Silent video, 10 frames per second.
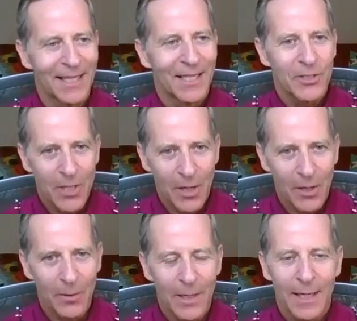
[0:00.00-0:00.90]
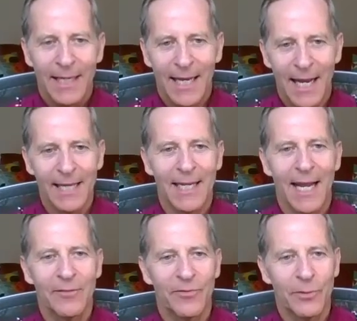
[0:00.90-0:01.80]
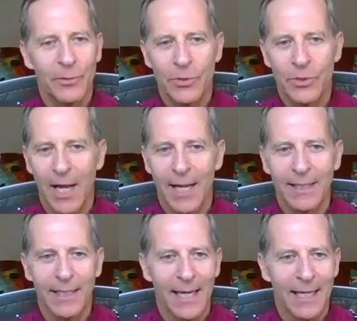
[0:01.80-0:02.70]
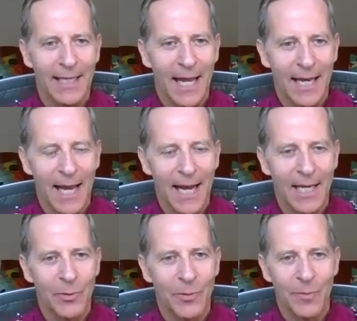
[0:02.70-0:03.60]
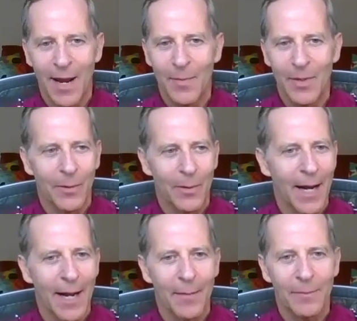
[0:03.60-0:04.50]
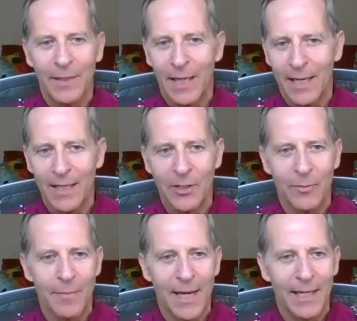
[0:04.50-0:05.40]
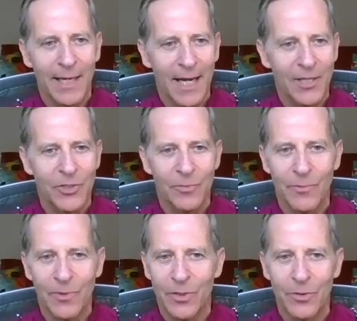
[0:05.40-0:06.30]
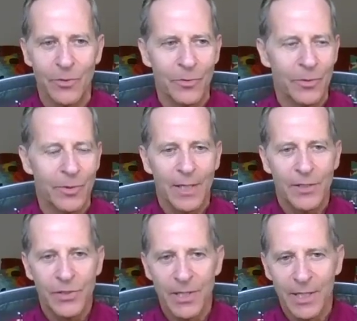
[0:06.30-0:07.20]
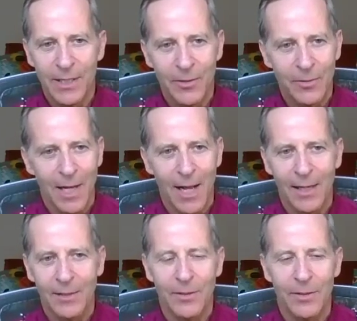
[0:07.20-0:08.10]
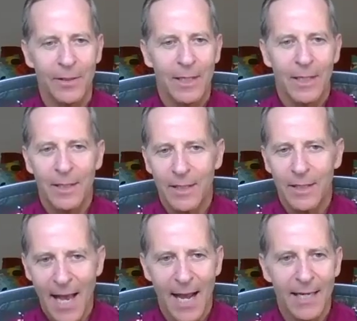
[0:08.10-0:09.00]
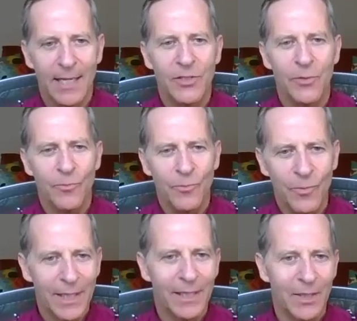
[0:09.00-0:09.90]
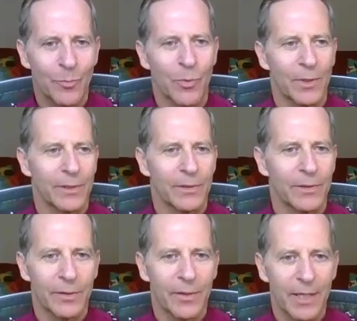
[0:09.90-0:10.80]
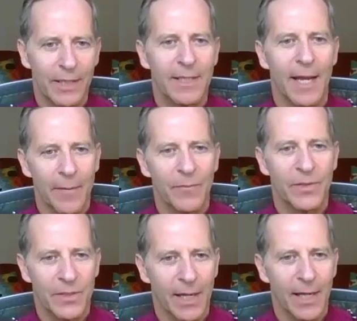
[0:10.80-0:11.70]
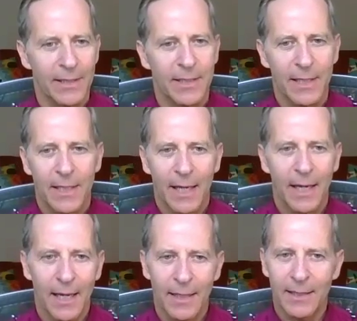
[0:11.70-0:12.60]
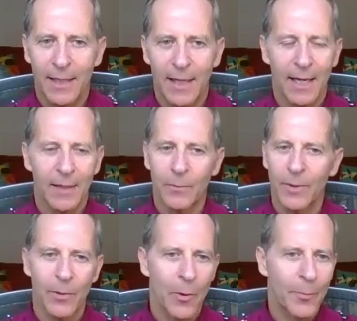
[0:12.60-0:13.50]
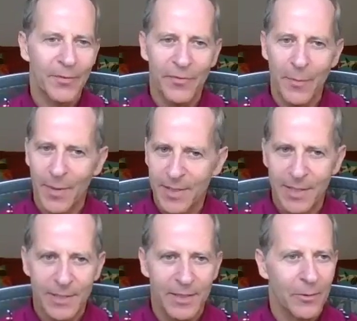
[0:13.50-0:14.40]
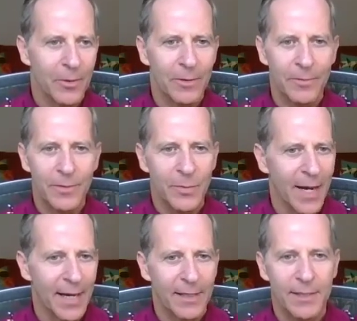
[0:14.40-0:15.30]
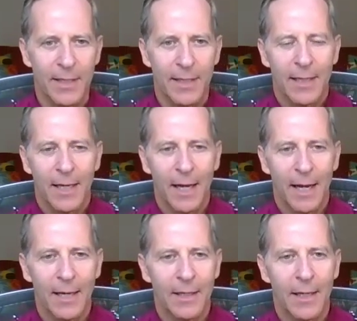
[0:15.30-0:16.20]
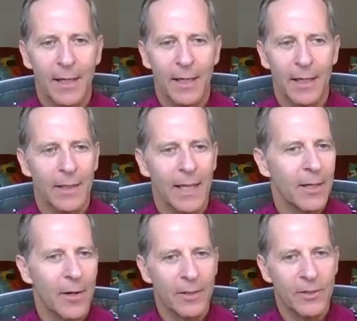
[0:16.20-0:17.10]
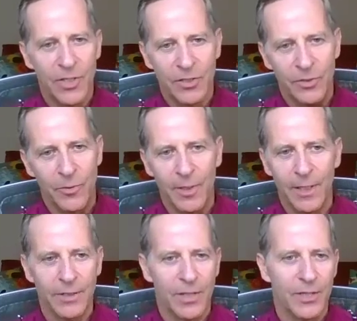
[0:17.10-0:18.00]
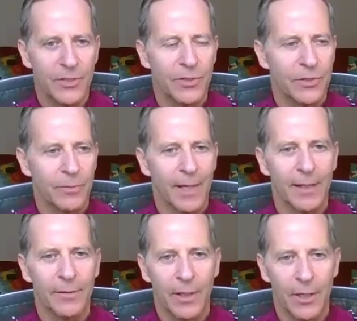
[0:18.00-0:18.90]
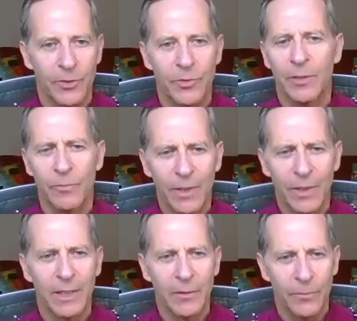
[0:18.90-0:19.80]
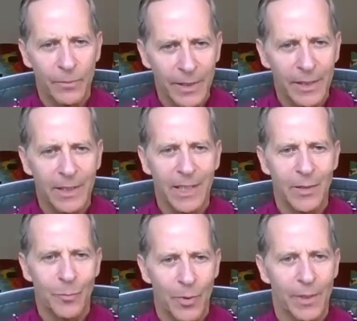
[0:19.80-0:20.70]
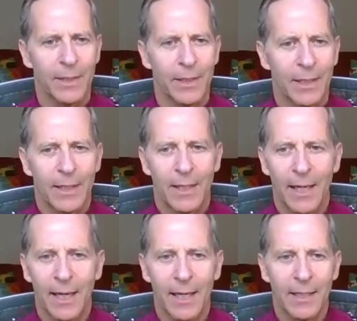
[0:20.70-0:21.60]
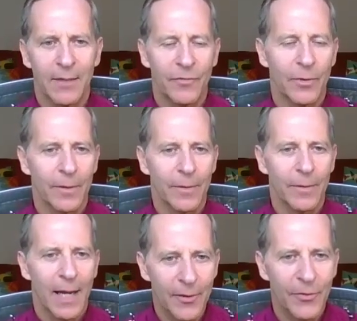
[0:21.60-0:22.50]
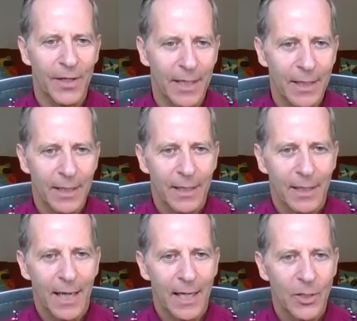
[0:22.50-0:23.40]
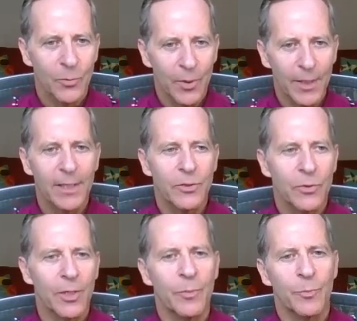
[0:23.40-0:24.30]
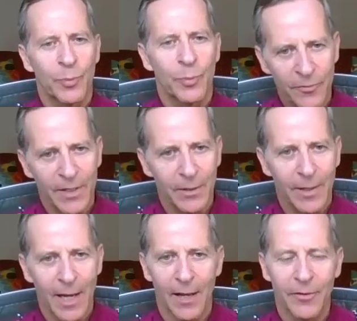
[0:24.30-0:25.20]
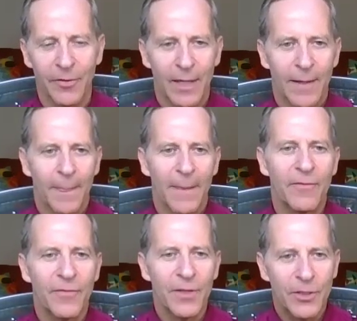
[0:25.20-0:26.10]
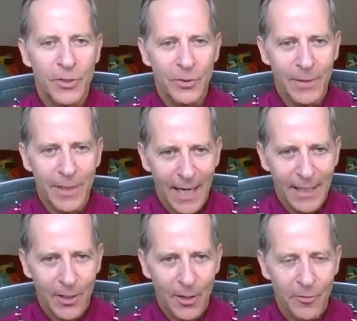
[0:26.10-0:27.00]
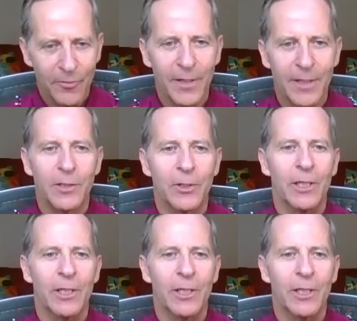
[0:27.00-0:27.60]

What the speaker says: So getting that flu shot, getting that annual mammogram, getting your medication renewed, seeing your doctor, that is a really important thing to emphasize. And we're open for business in all respects. And like our sister organizations around the country, really, really important. And if you're healthy and you're working toward improving your health, if you do get COVID, you're